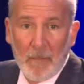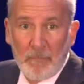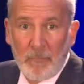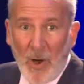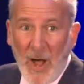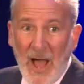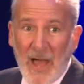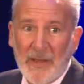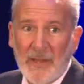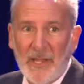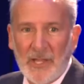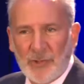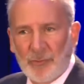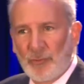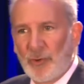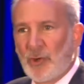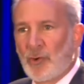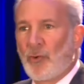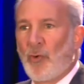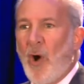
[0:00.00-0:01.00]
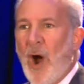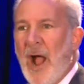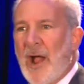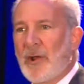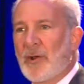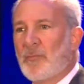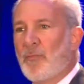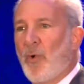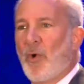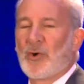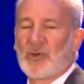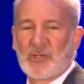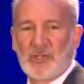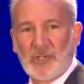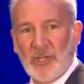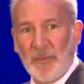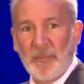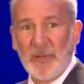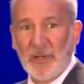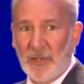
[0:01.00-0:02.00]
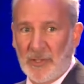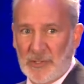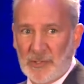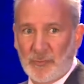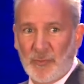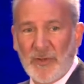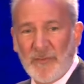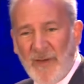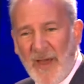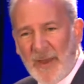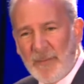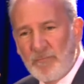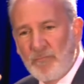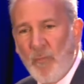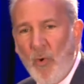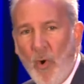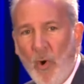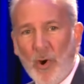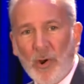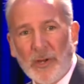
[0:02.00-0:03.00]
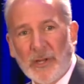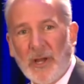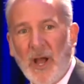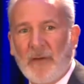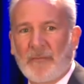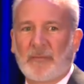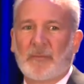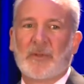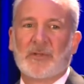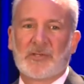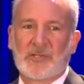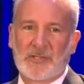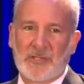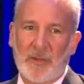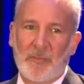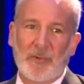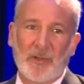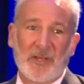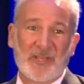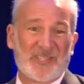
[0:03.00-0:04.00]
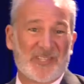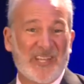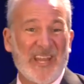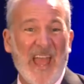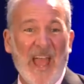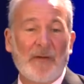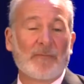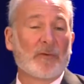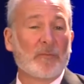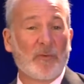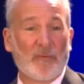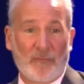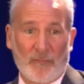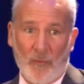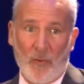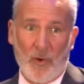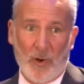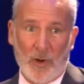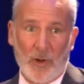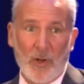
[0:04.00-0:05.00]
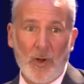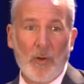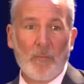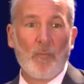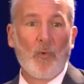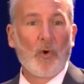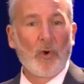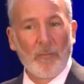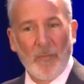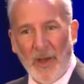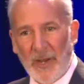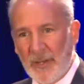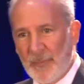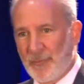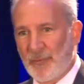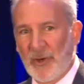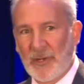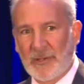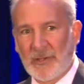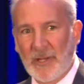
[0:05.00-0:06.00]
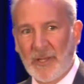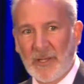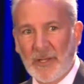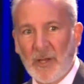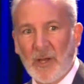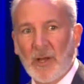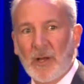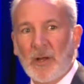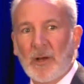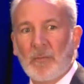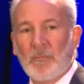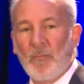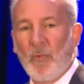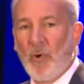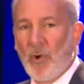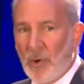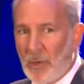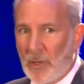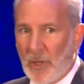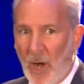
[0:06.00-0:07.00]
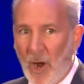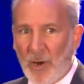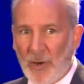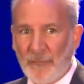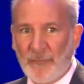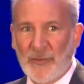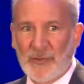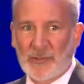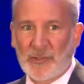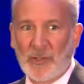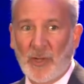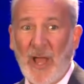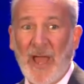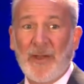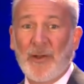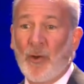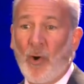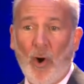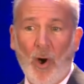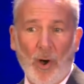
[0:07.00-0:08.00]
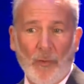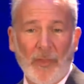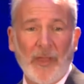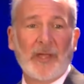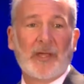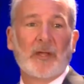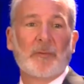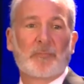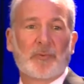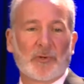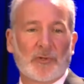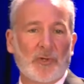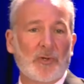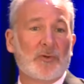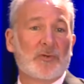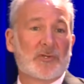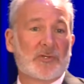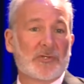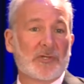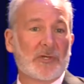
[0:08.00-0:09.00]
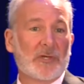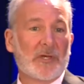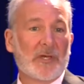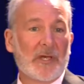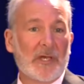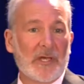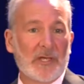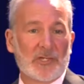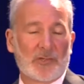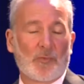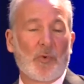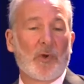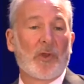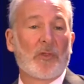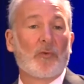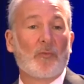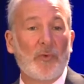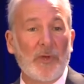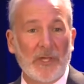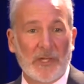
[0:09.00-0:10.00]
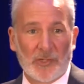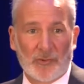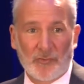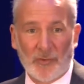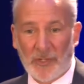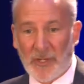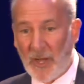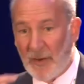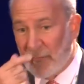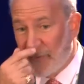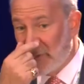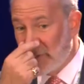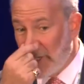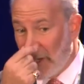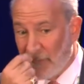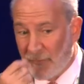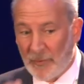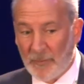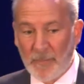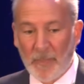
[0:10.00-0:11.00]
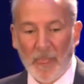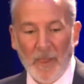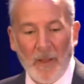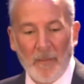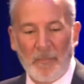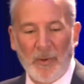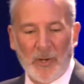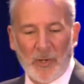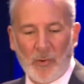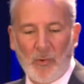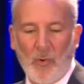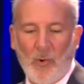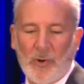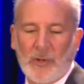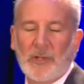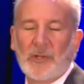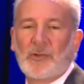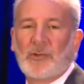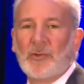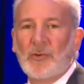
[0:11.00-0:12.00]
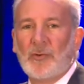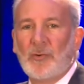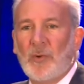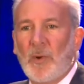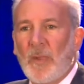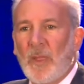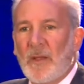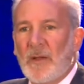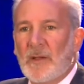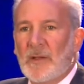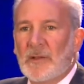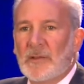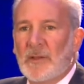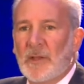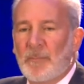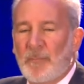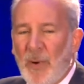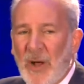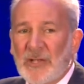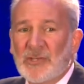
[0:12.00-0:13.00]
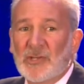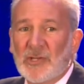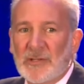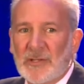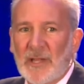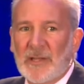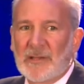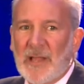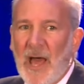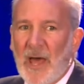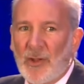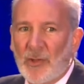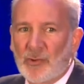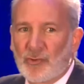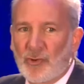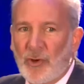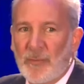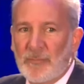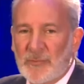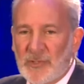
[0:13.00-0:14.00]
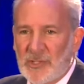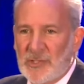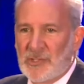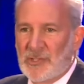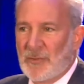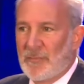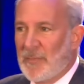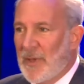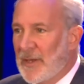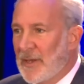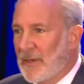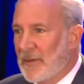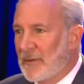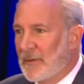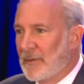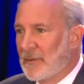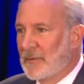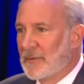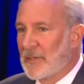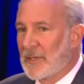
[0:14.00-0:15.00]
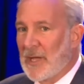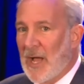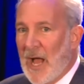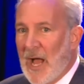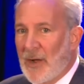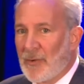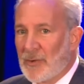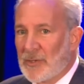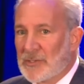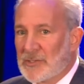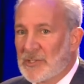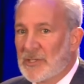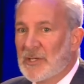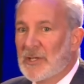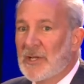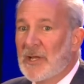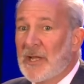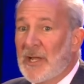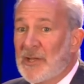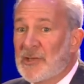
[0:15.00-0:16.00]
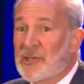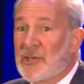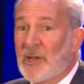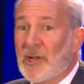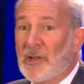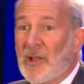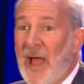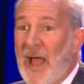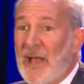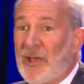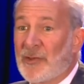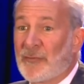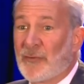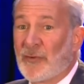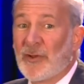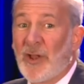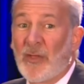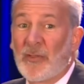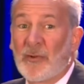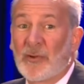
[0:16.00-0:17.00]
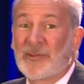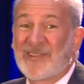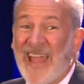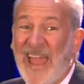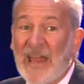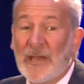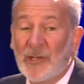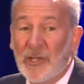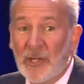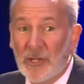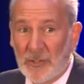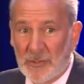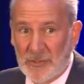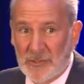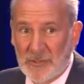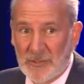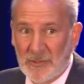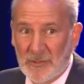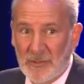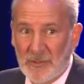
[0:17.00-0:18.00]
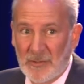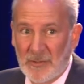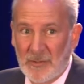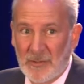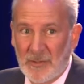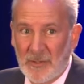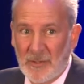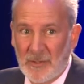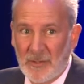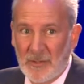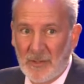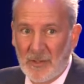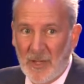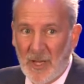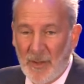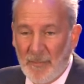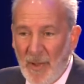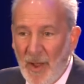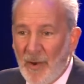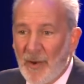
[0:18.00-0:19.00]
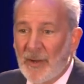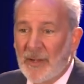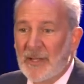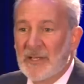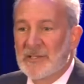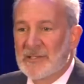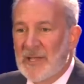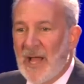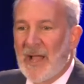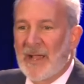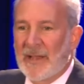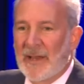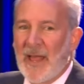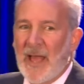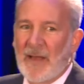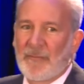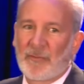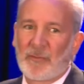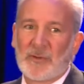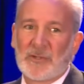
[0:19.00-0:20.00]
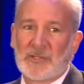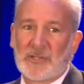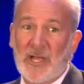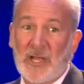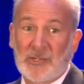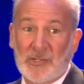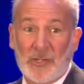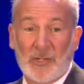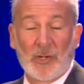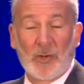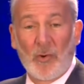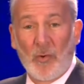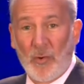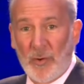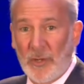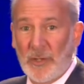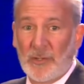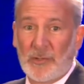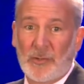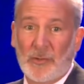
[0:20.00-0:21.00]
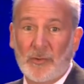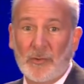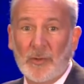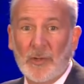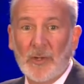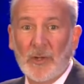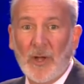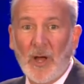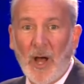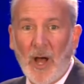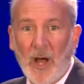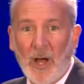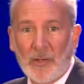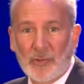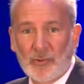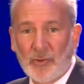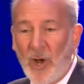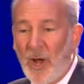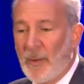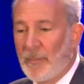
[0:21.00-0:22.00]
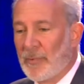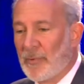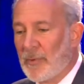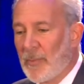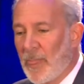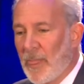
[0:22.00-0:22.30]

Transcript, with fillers: But it's required more stimulus. We've had more government stimulus than ever before. More money printing, more artificial, and all they can produce is one of the weakest recoveries ever. But according to the budget that Donald Trump just submitted to Congress, it's going to last for another 10 years. America is not going to have a recession, according to uh, Trump,